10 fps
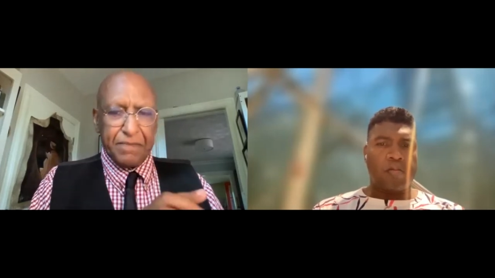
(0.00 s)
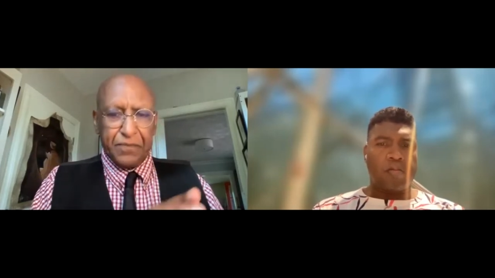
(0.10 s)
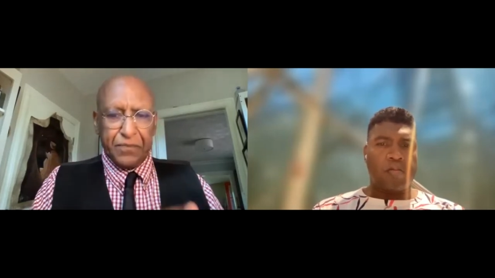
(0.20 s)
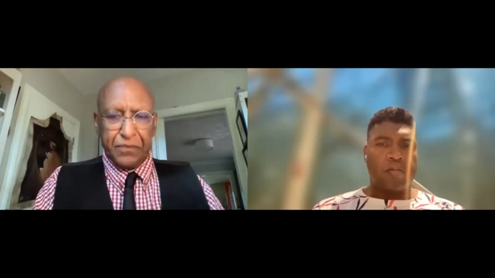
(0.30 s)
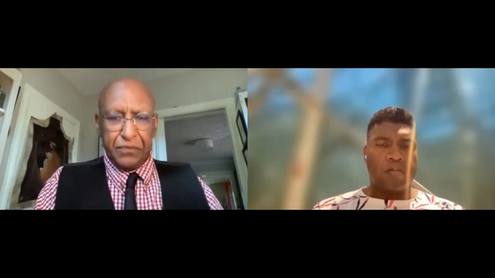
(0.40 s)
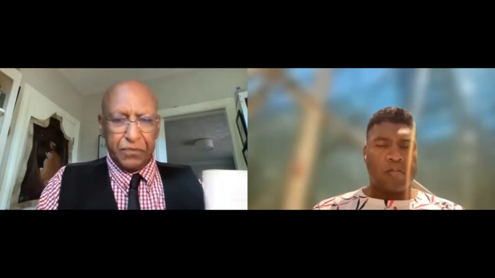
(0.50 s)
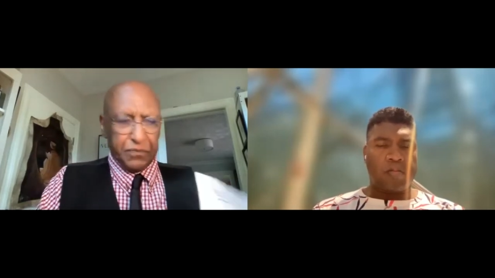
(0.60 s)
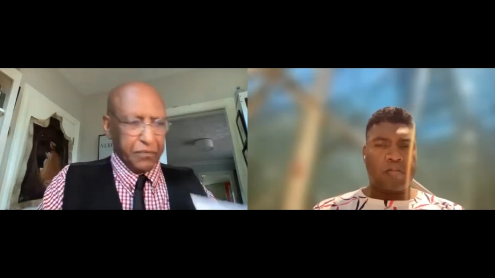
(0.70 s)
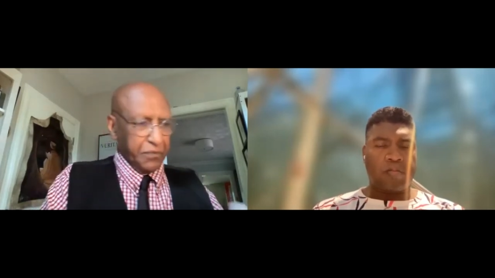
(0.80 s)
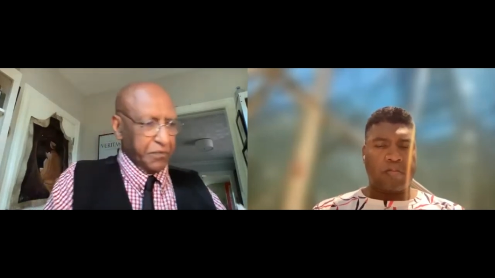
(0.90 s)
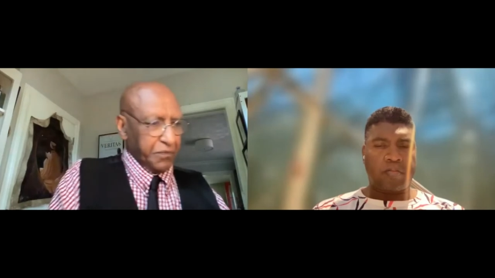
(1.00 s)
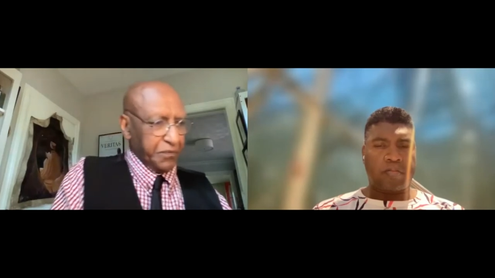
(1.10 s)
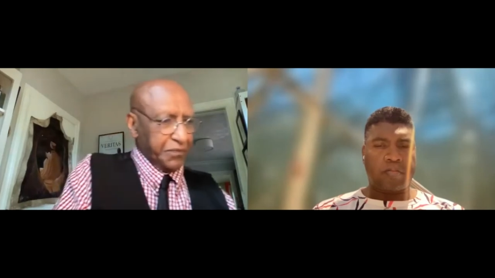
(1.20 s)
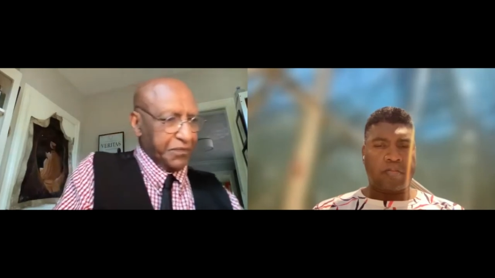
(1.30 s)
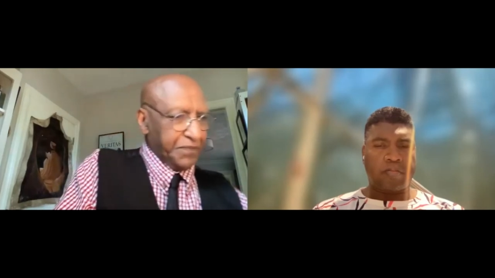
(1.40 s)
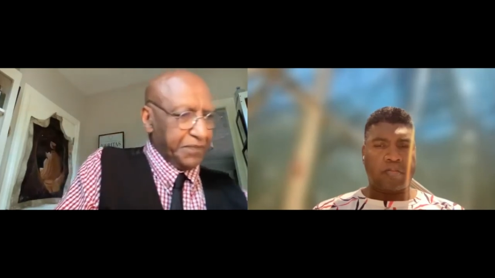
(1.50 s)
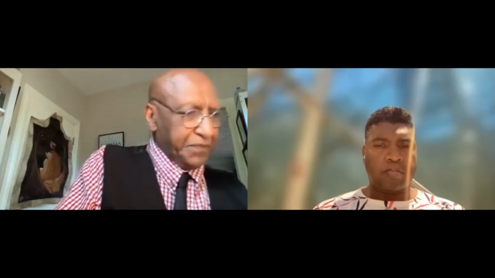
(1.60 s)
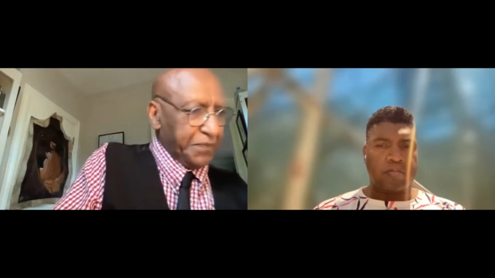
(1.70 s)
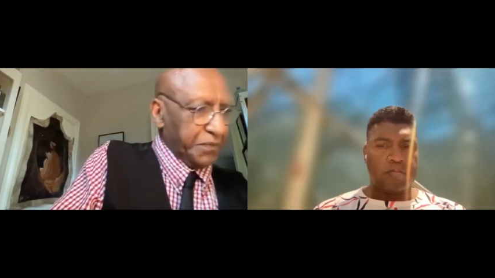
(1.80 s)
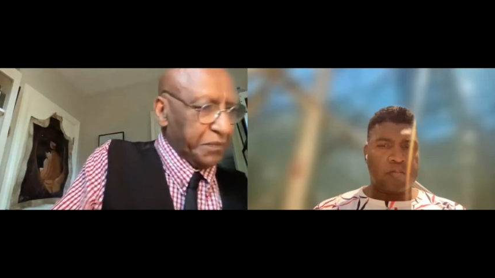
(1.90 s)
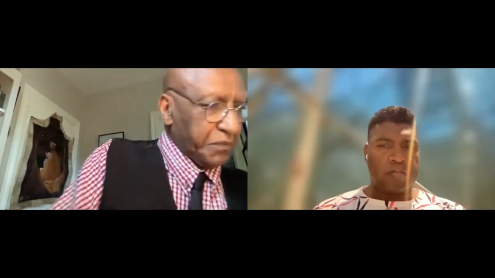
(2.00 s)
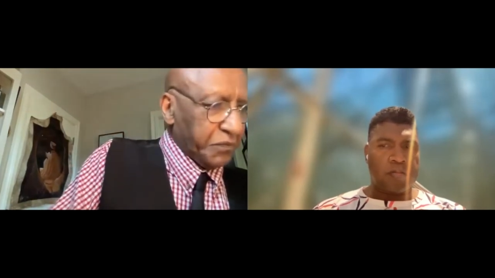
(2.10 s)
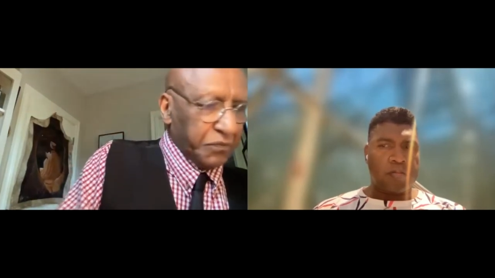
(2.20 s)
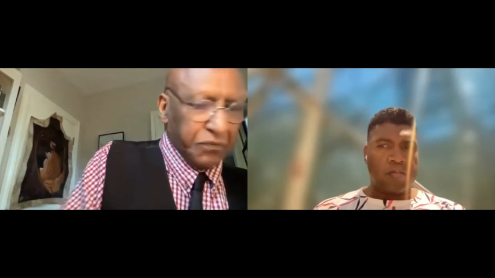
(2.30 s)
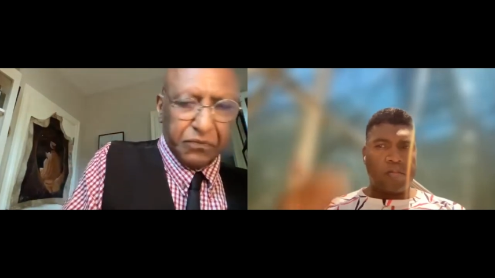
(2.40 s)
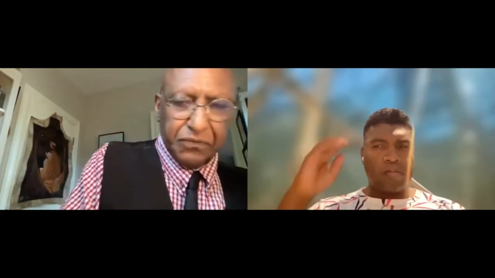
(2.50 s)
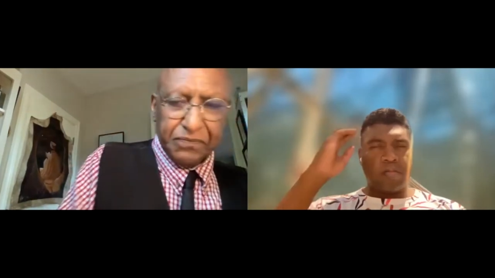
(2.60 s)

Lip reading: Nobody speaks.